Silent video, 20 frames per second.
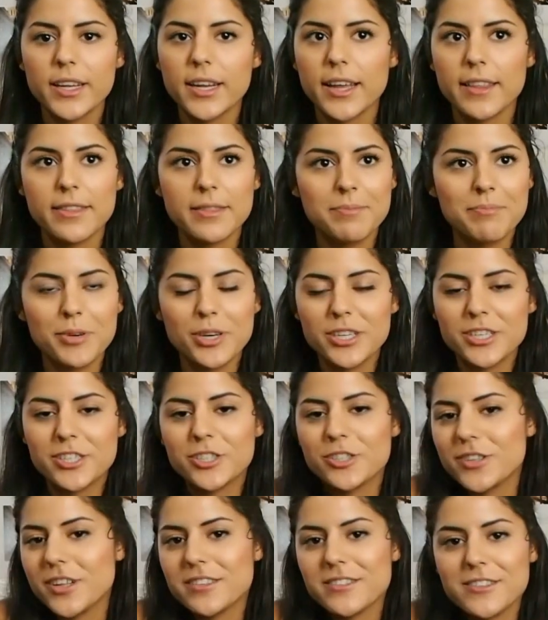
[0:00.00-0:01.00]
I'm pretty
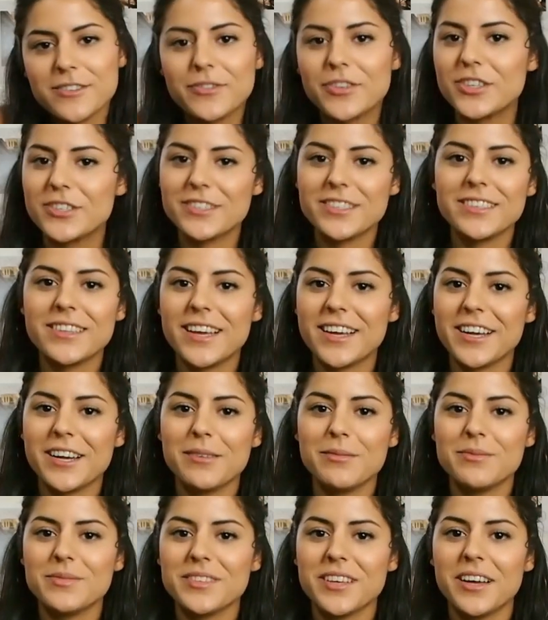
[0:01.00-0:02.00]
sure that's the first thing that
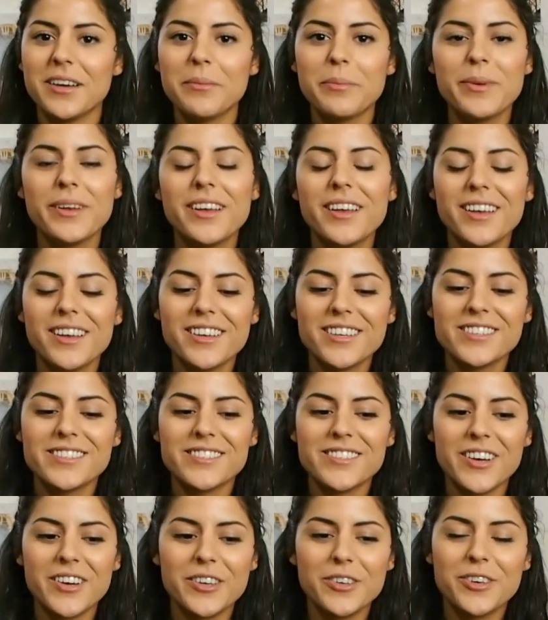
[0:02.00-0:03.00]
comes up,
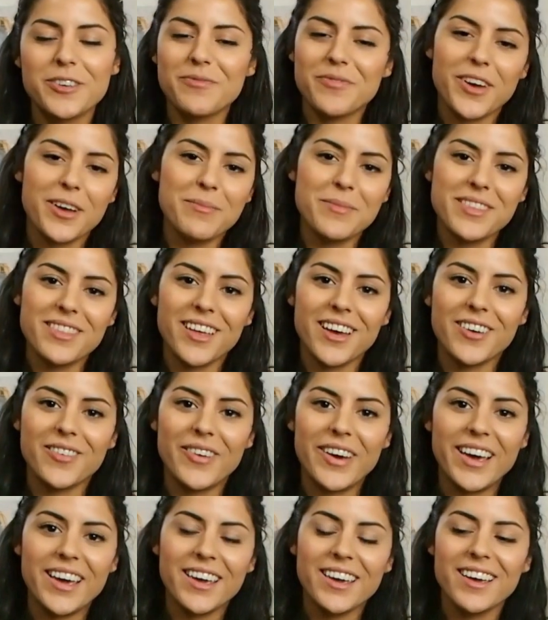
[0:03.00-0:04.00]
so you can find me that
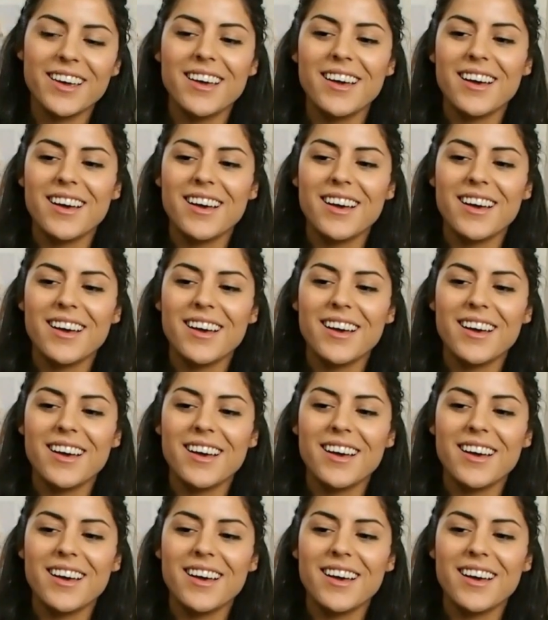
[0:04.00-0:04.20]
way.